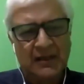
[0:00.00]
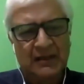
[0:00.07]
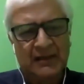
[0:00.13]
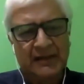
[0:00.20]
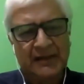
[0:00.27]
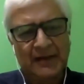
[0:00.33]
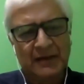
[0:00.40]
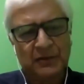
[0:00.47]

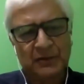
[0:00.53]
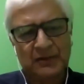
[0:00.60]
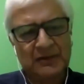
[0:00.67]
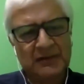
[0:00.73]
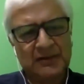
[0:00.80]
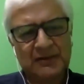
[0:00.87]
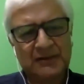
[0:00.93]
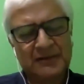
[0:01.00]
Now,
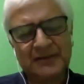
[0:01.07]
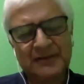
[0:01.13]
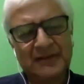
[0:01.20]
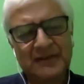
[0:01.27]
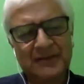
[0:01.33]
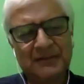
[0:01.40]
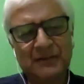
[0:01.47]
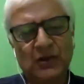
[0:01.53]

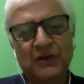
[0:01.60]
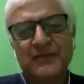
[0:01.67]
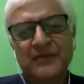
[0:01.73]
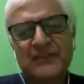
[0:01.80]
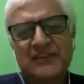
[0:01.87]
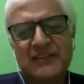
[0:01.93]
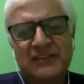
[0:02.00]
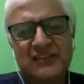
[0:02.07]

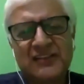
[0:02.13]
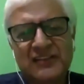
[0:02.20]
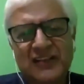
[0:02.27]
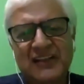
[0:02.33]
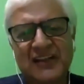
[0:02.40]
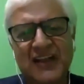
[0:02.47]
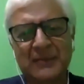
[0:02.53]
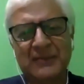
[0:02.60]
obviously, this is a
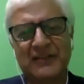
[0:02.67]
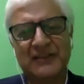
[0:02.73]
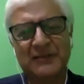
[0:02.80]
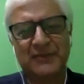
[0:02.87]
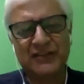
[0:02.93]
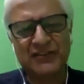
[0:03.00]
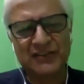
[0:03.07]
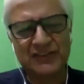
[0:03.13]
climate
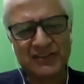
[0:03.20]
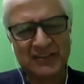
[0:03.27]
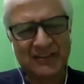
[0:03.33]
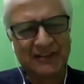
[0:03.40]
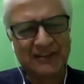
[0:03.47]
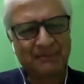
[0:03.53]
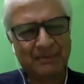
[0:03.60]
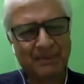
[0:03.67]

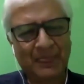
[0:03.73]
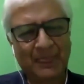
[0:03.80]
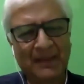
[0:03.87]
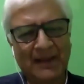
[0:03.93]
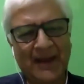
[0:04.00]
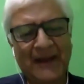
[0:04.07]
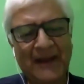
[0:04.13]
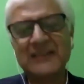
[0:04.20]
emergency,
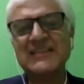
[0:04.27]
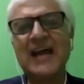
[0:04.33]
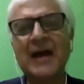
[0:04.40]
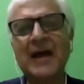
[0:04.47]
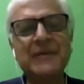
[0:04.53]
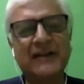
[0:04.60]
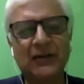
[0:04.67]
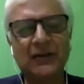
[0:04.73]
and it's
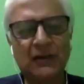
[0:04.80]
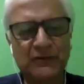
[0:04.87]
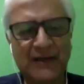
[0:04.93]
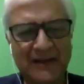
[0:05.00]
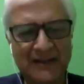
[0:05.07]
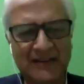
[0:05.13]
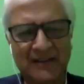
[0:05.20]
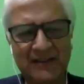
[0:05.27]
happening
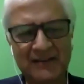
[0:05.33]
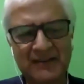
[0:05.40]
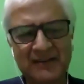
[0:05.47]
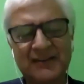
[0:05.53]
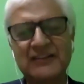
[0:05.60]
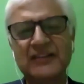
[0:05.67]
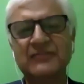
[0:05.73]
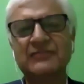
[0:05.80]
already.
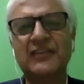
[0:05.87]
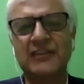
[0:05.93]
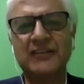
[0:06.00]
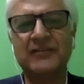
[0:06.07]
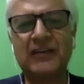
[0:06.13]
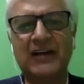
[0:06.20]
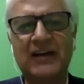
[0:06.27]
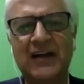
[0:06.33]
It's in front
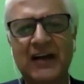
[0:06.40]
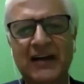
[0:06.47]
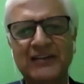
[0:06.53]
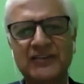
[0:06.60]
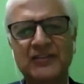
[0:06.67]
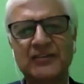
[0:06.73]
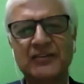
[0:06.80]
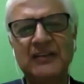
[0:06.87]
of our
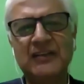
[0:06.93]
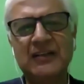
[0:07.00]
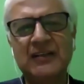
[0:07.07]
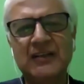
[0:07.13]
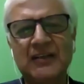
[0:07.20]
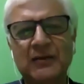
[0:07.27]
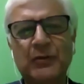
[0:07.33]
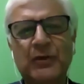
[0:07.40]
eyes.
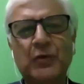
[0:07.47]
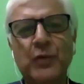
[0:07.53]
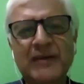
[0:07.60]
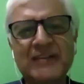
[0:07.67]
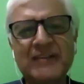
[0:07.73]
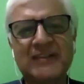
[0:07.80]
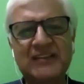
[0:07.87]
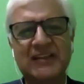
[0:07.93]
We're
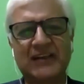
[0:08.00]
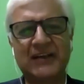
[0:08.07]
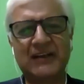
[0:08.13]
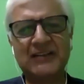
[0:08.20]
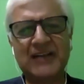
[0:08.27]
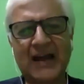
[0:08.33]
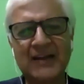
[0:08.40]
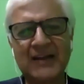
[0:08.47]
witnessing
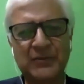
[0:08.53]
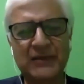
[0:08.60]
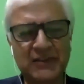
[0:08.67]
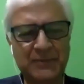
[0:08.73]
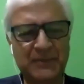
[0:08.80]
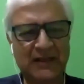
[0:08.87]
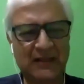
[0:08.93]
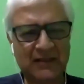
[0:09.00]
it as we
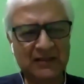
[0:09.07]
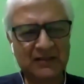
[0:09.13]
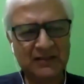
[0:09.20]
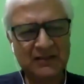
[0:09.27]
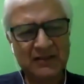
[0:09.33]
speak.